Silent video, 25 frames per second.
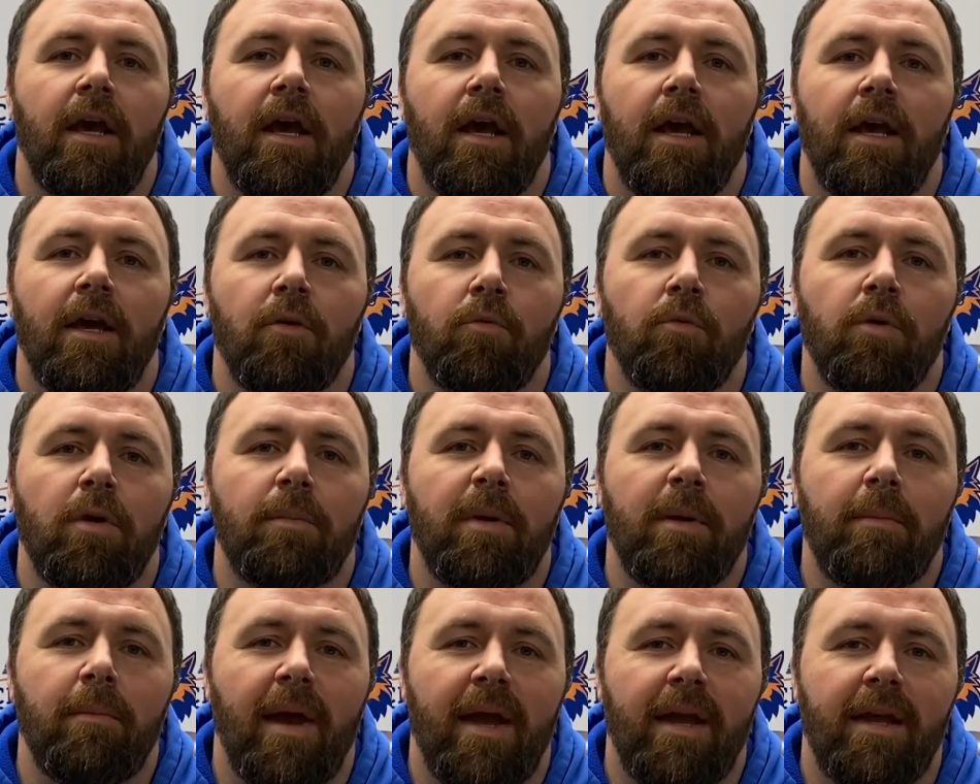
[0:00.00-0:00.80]
We'll
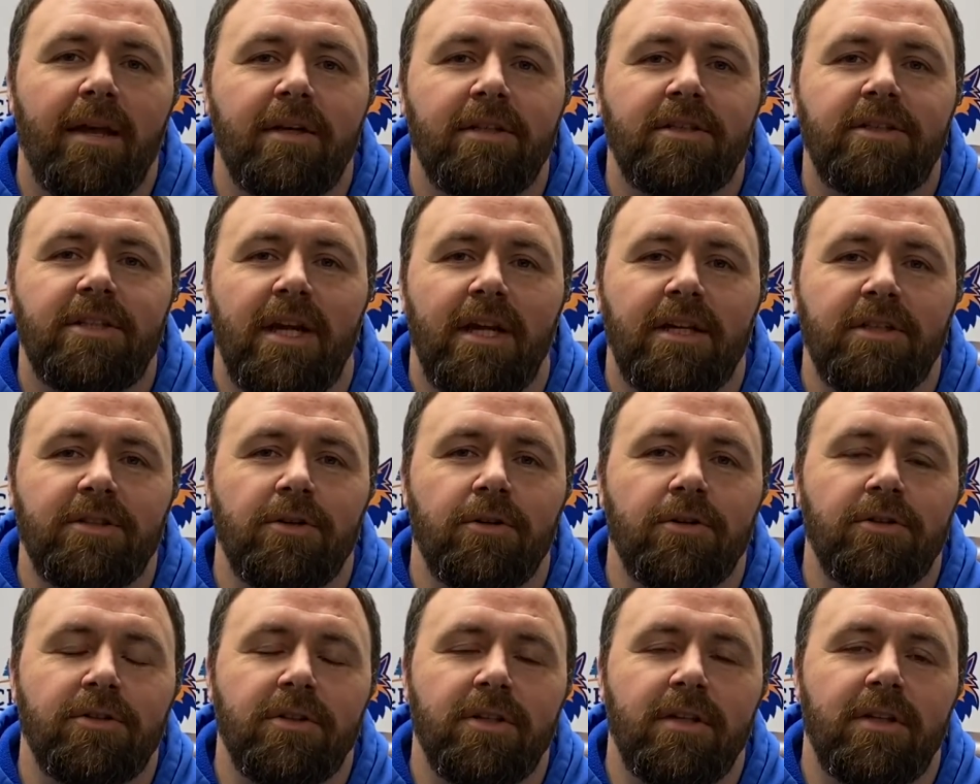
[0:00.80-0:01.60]
be making a change
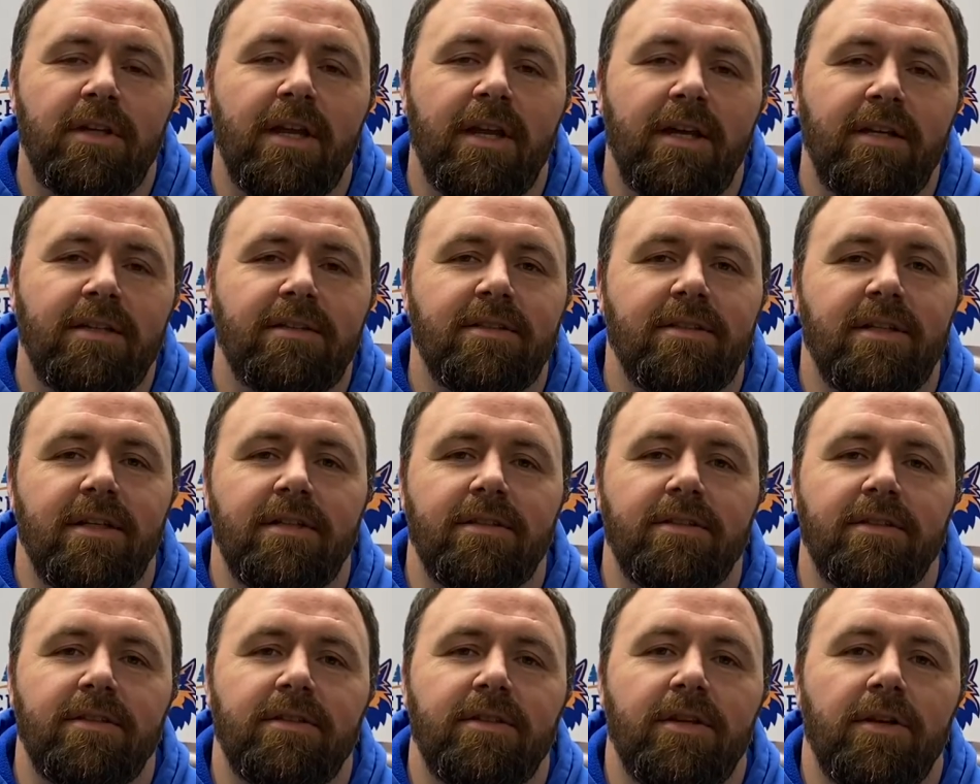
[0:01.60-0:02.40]
going to the next
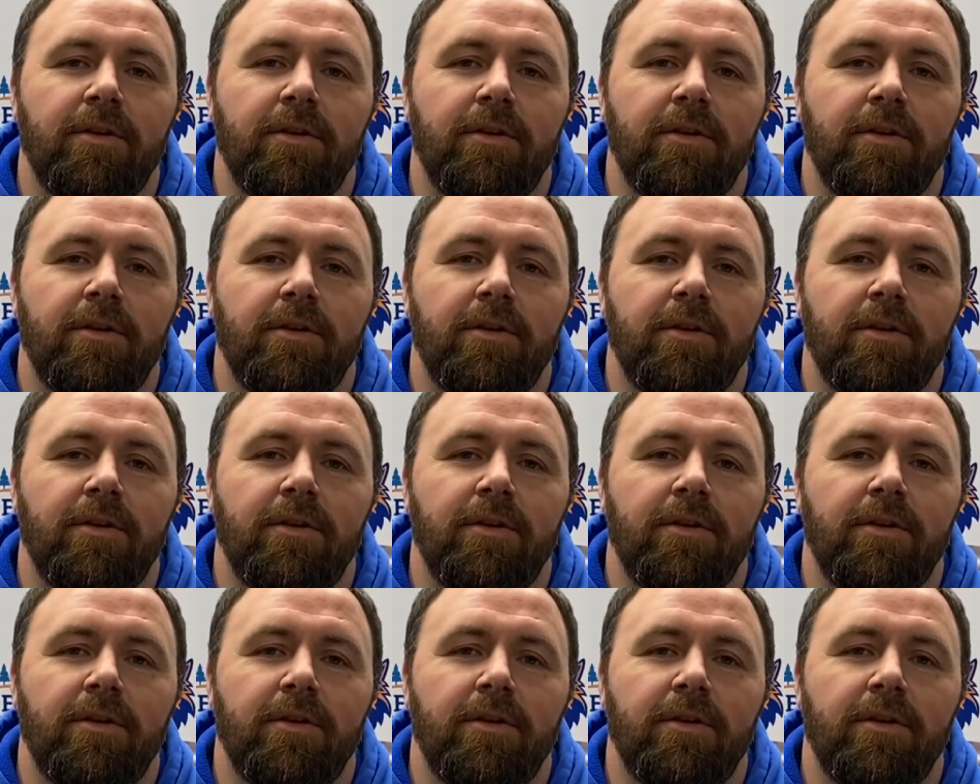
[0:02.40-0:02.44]
season